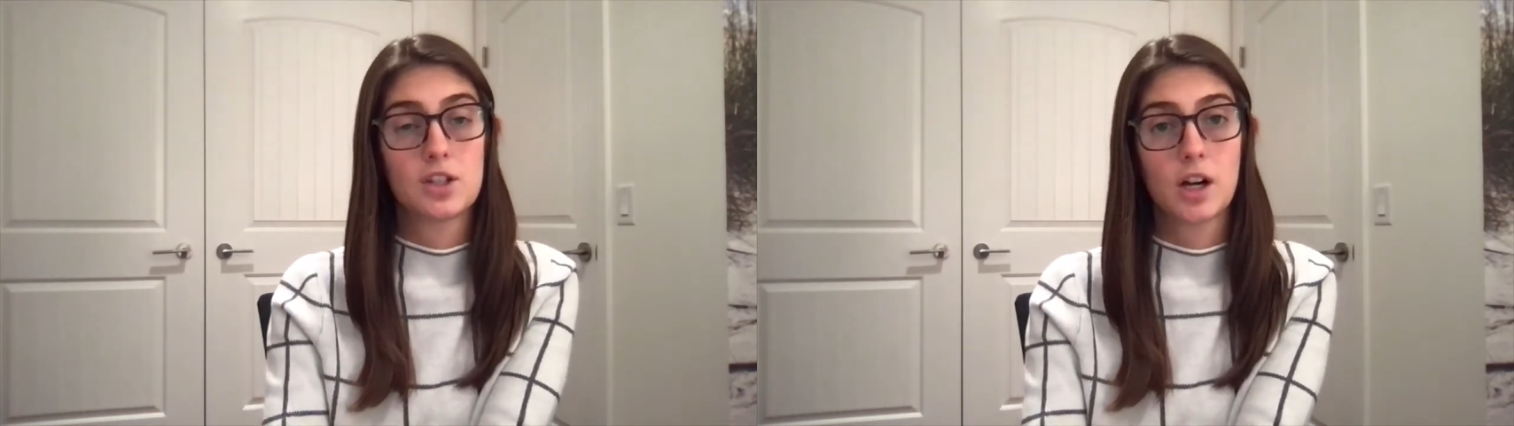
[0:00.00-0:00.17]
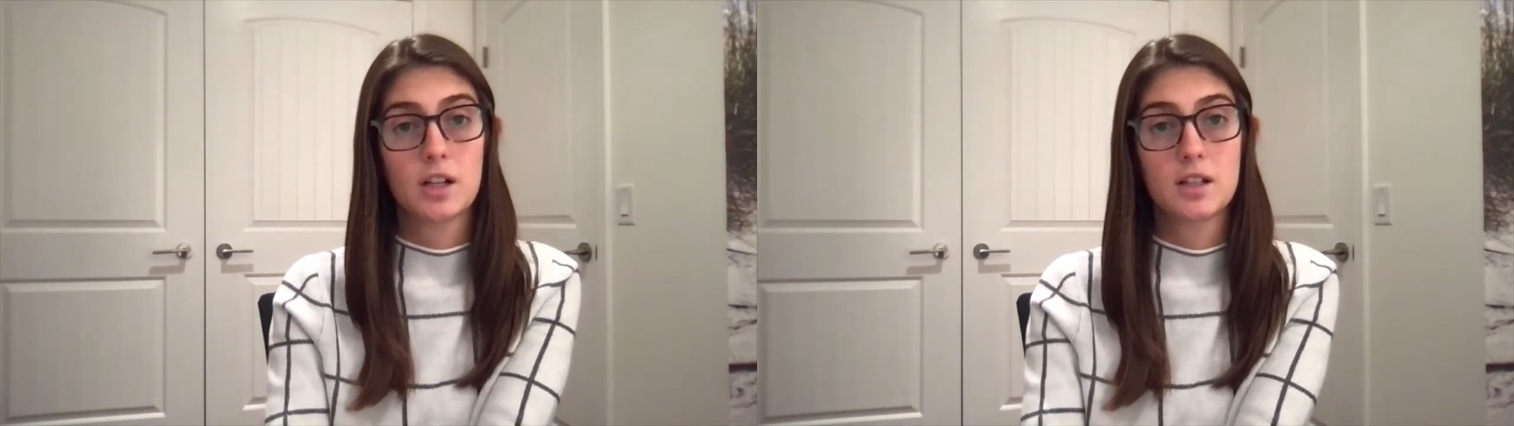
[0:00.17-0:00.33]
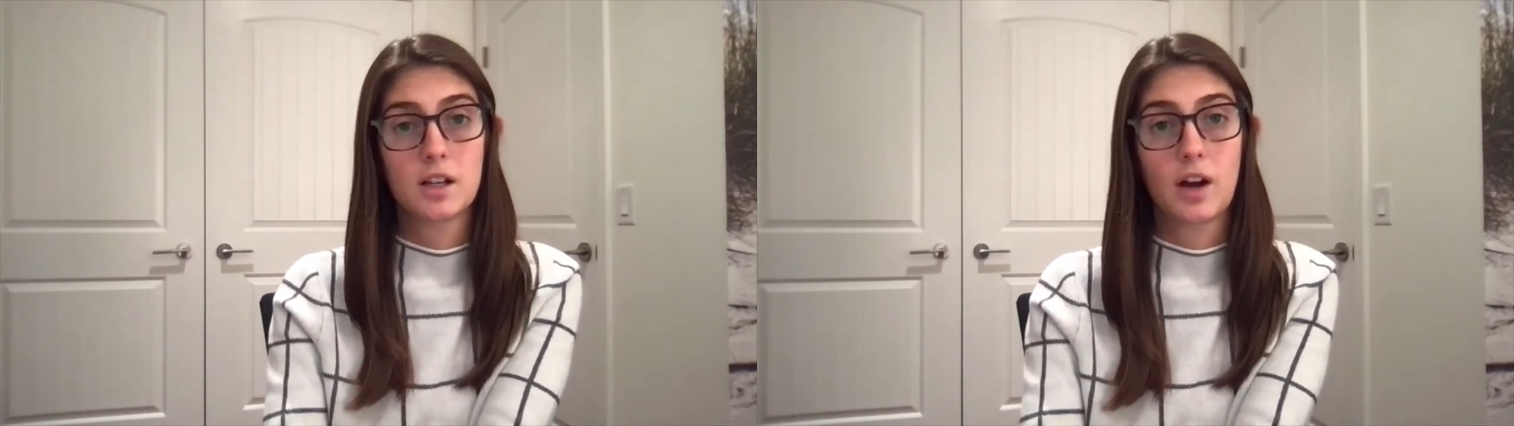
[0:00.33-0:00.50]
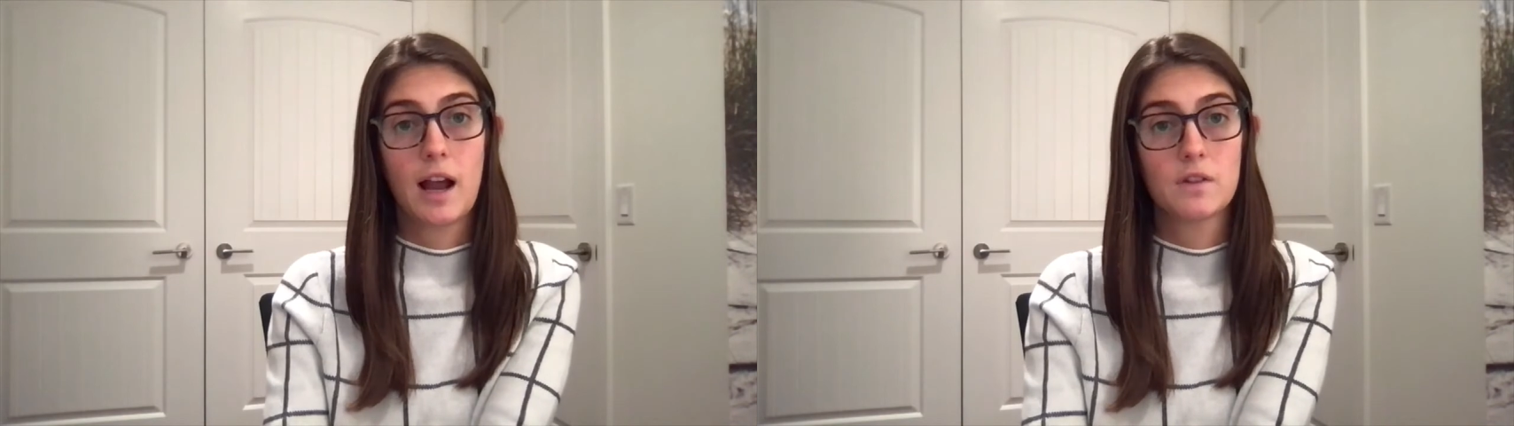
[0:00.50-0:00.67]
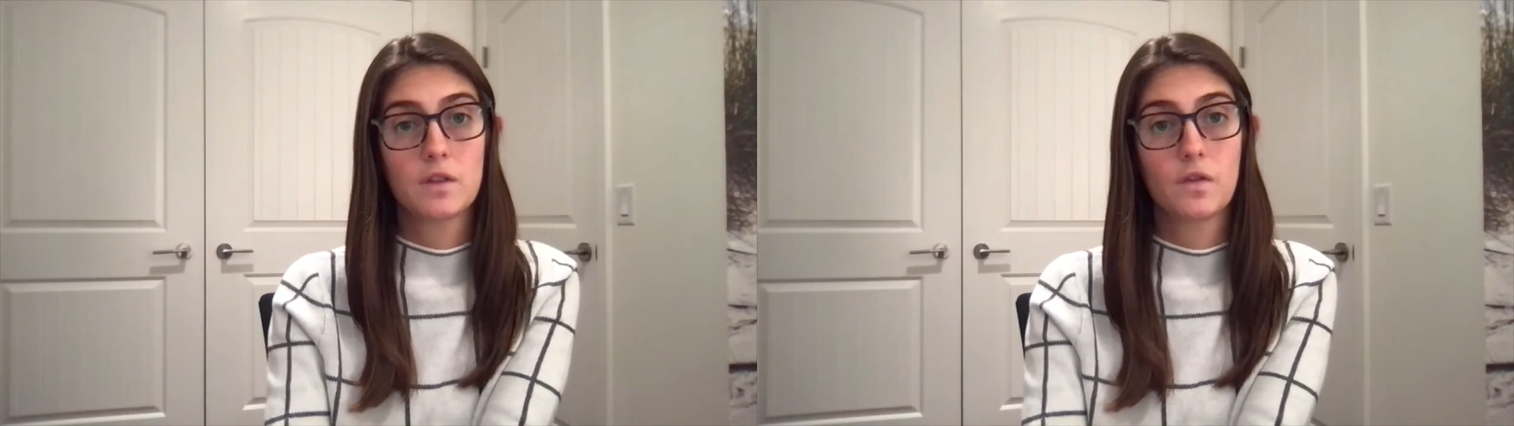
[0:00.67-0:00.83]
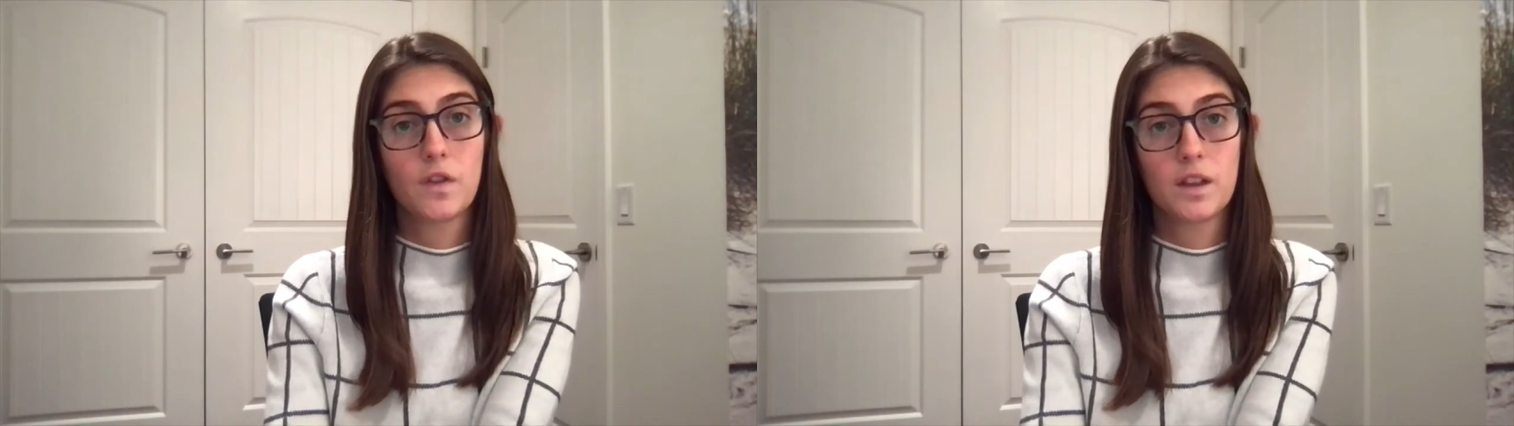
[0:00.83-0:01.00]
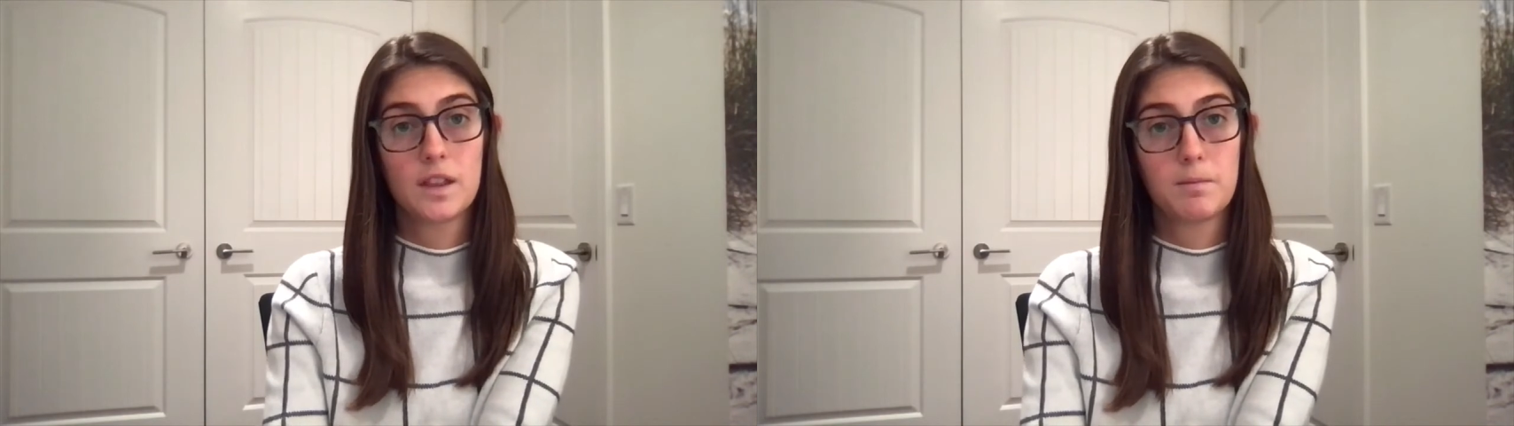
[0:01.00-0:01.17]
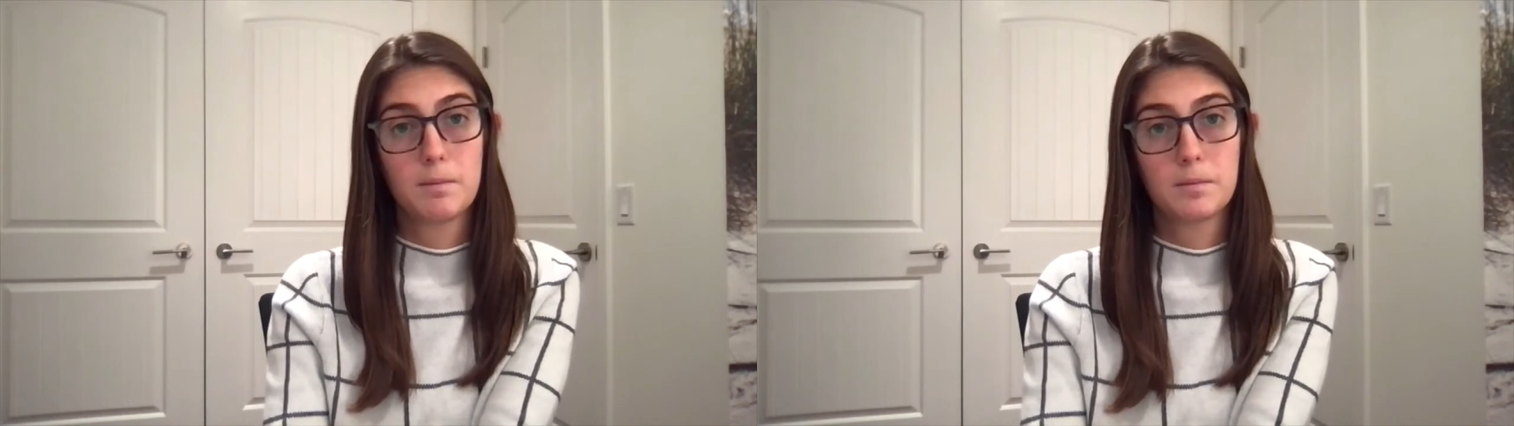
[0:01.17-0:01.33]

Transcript: charts and graphs for the